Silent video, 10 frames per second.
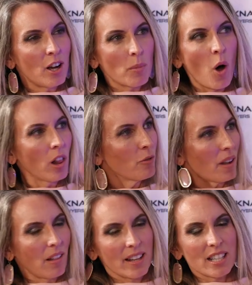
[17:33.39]
All of
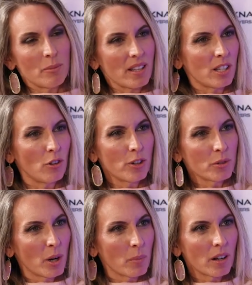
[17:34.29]
my clients have my cell
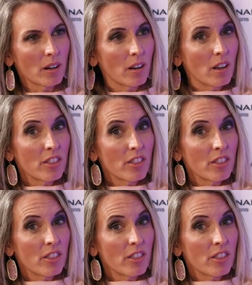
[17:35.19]
phone number.